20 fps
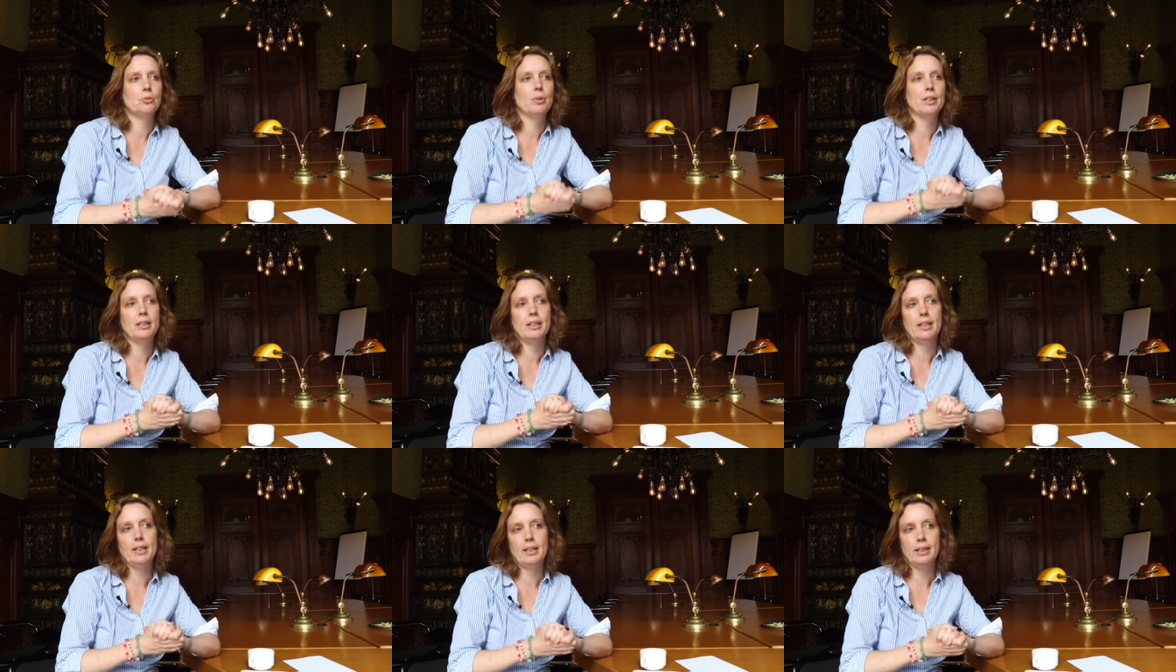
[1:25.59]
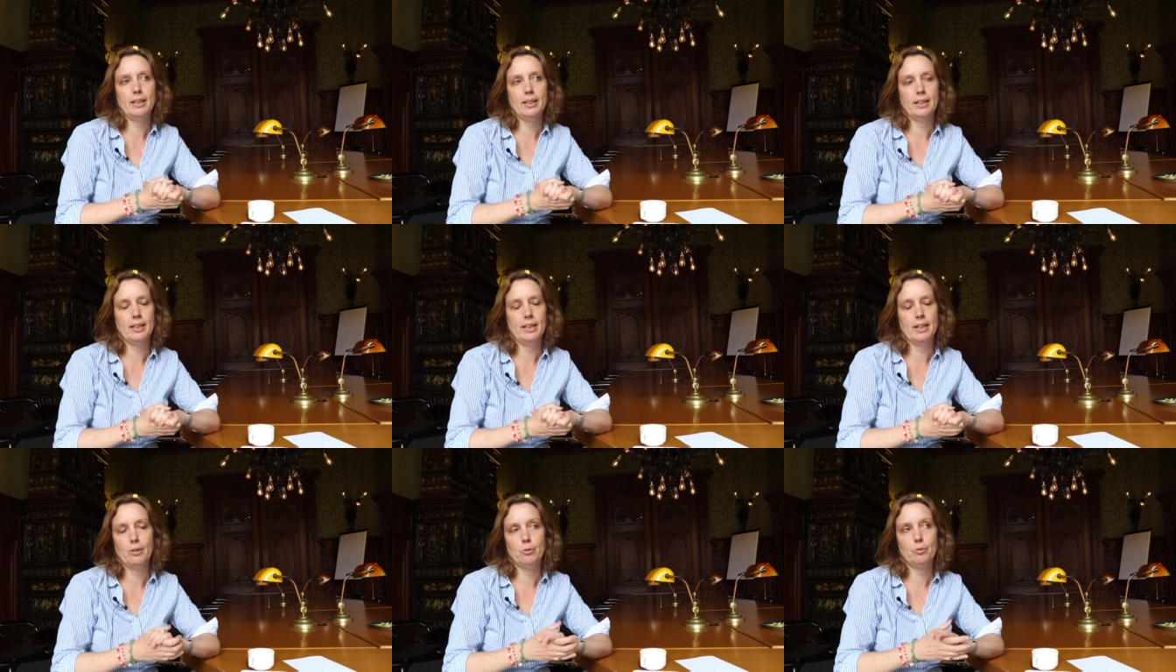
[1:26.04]
where they
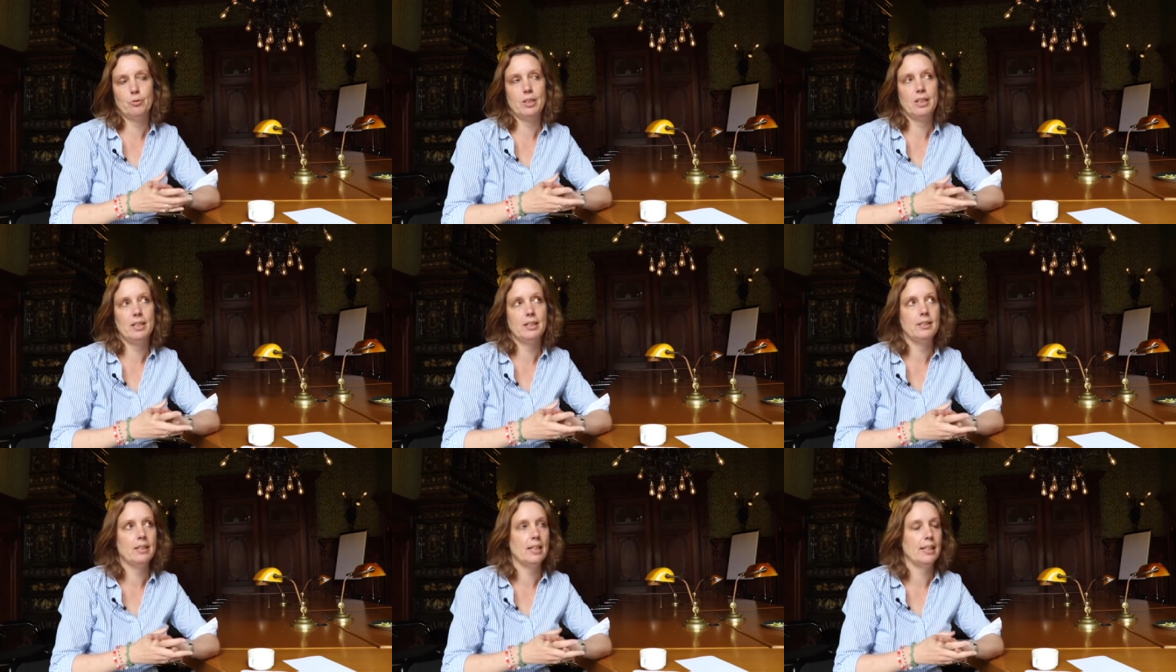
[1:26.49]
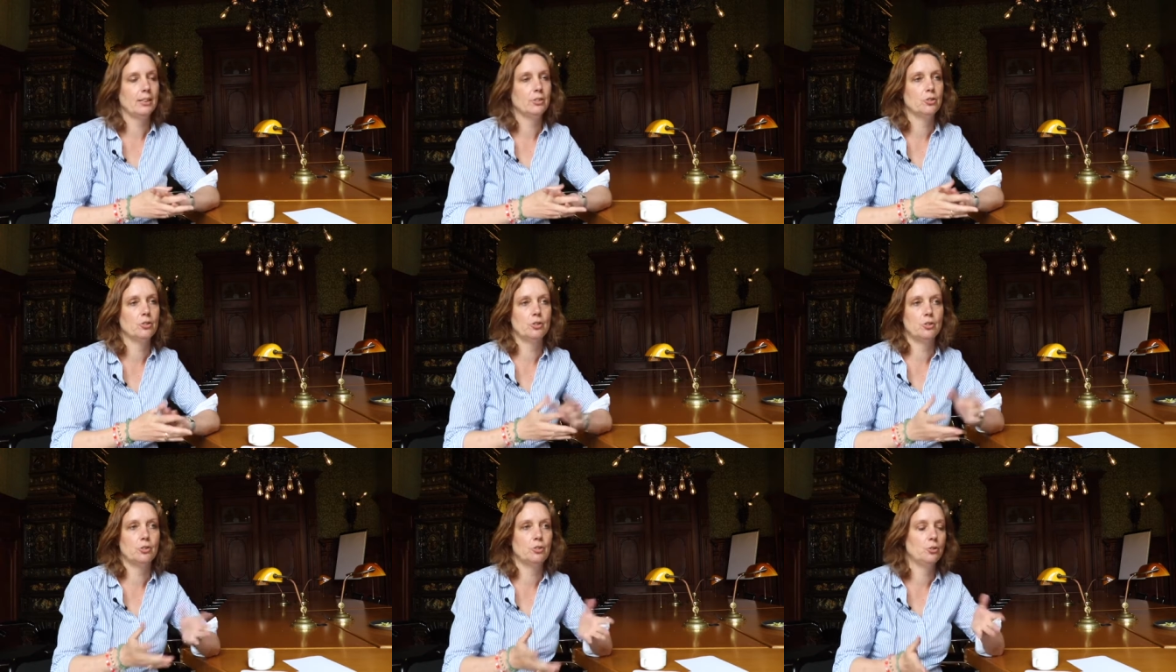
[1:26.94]
can have easy
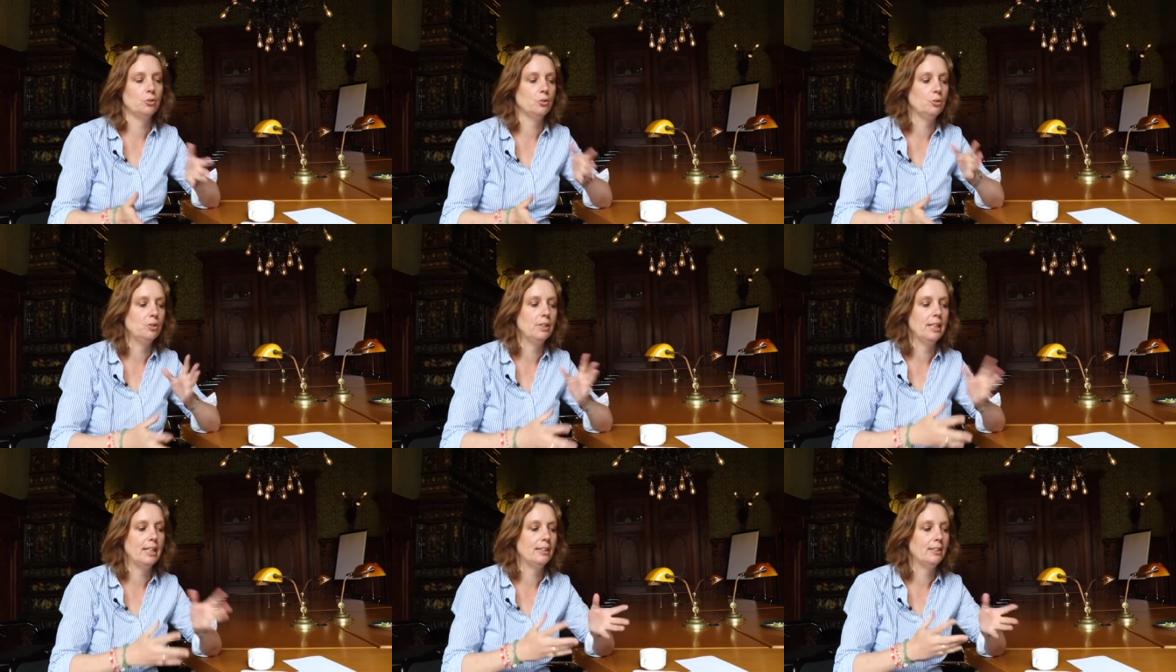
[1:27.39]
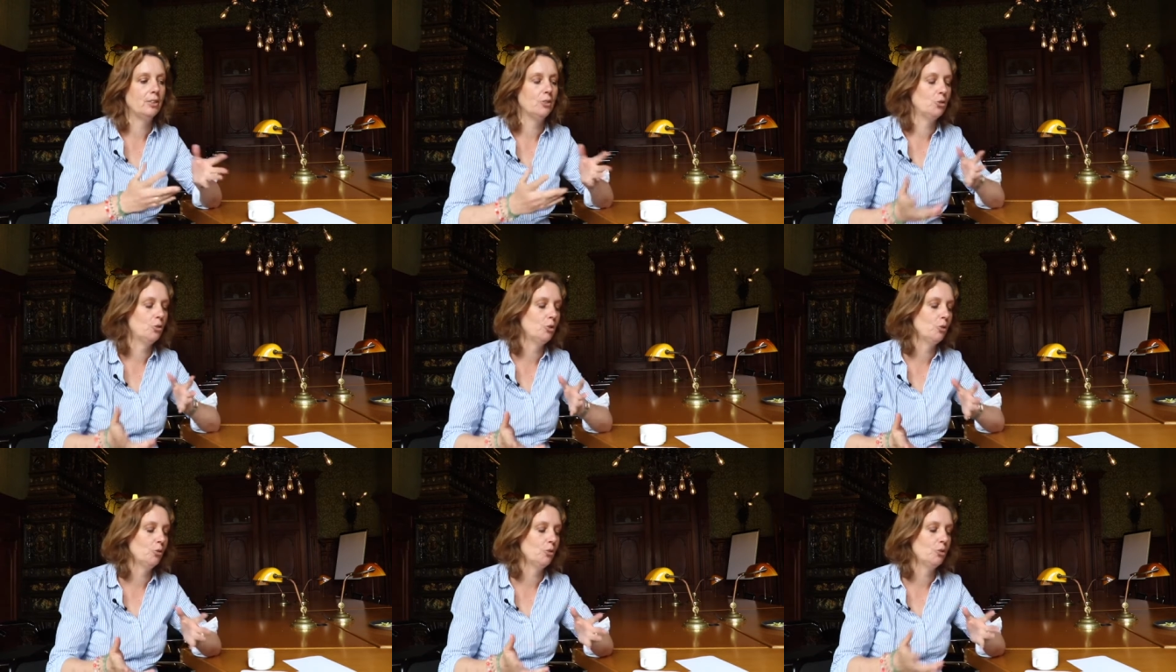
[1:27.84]
access to data,
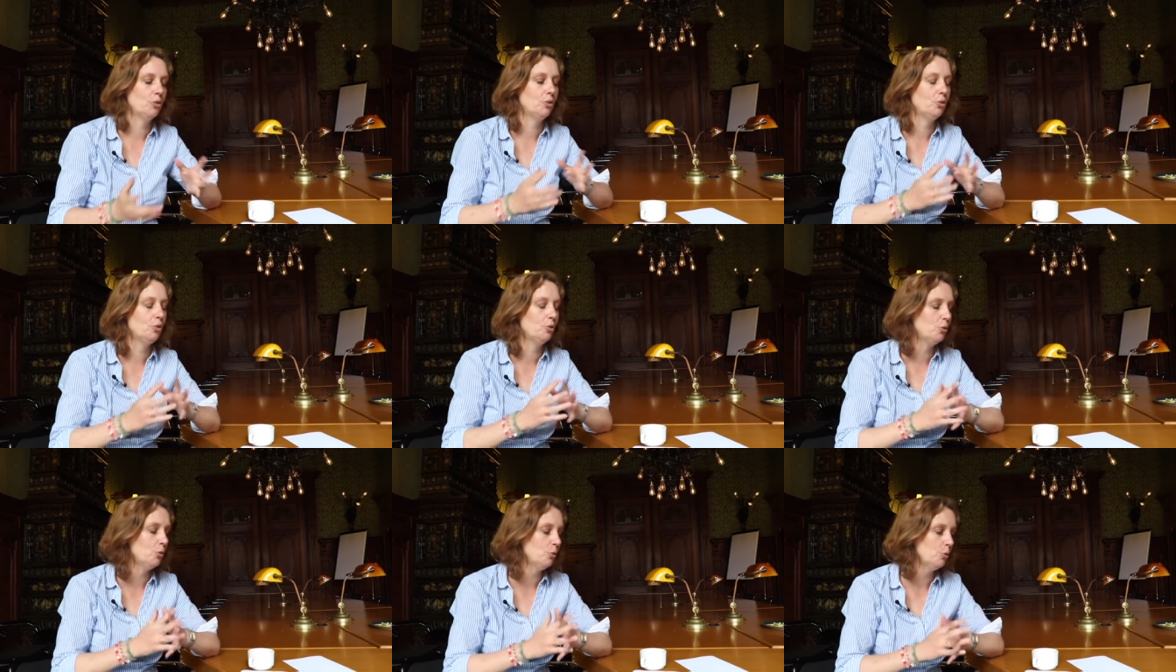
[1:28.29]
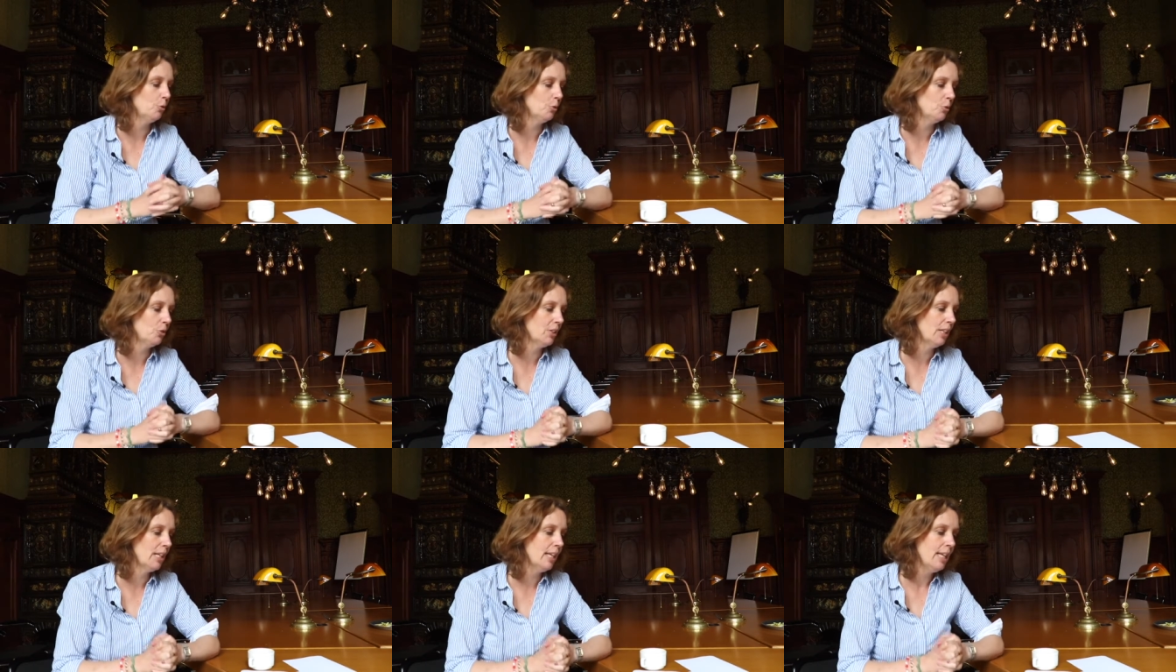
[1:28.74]
services,
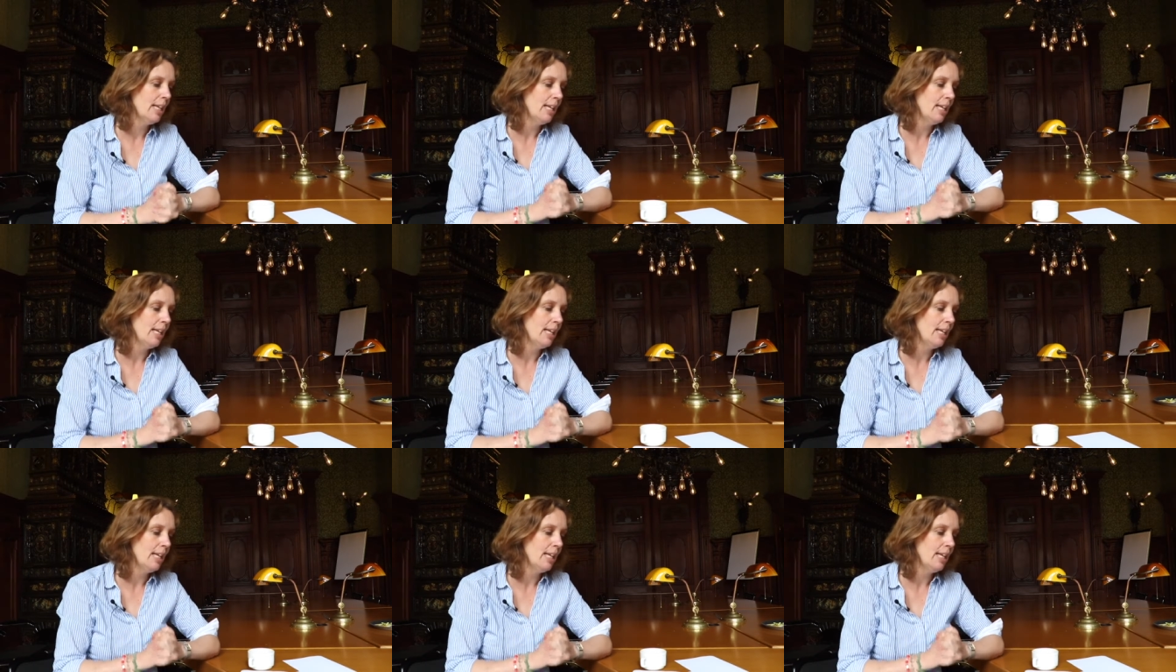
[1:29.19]
tools,